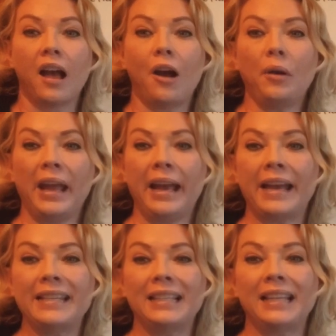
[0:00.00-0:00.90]
Okay
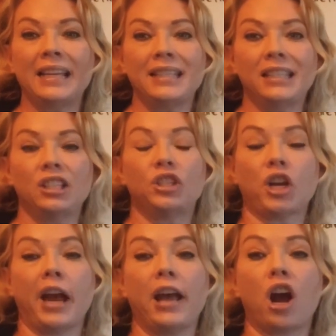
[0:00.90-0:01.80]
guys, let's
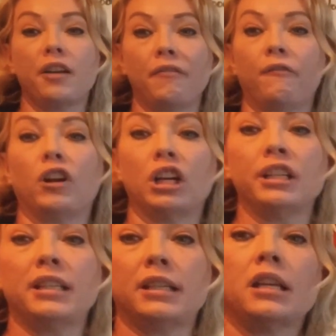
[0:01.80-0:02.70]
try our
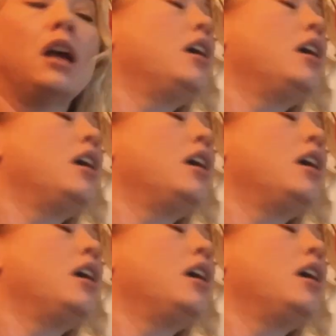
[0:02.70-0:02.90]
first